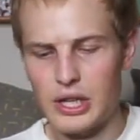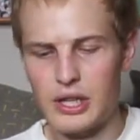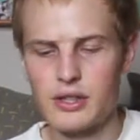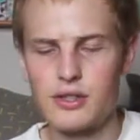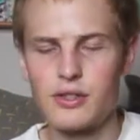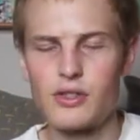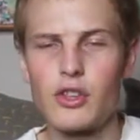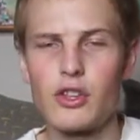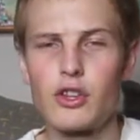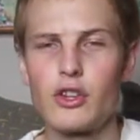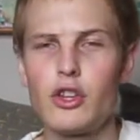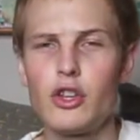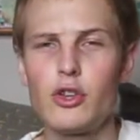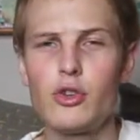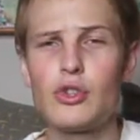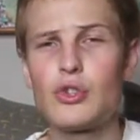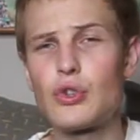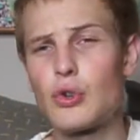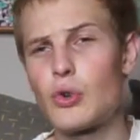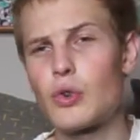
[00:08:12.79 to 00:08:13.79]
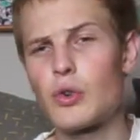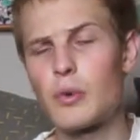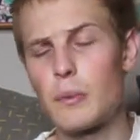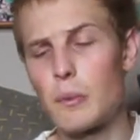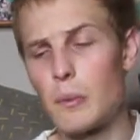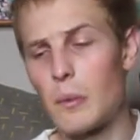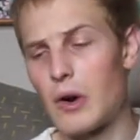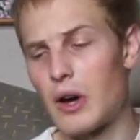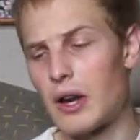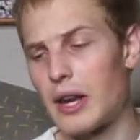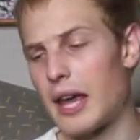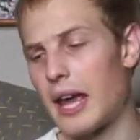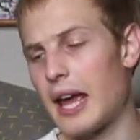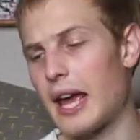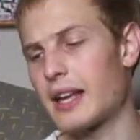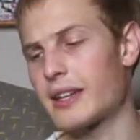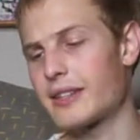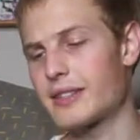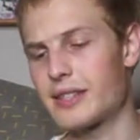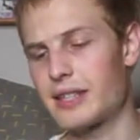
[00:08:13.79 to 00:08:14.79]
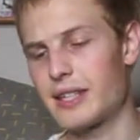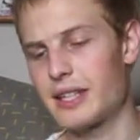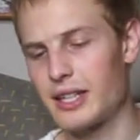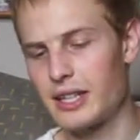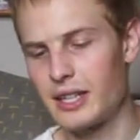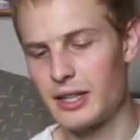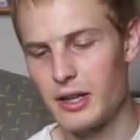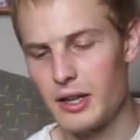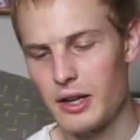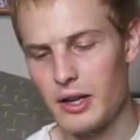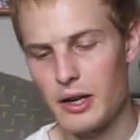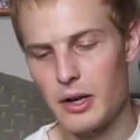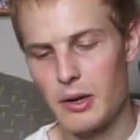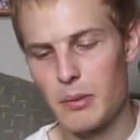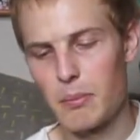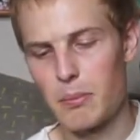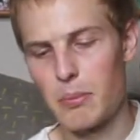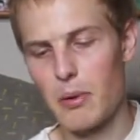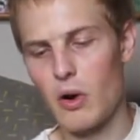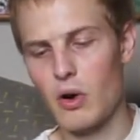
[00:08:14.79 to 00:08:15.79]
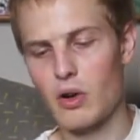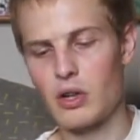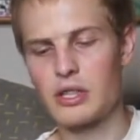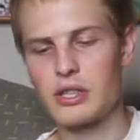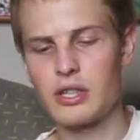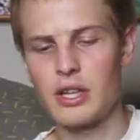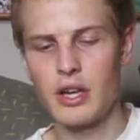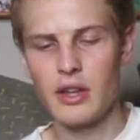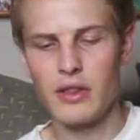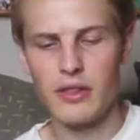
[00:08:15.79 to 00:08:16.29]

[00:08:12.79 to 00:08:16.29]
it's the new Jordan 1 SE box.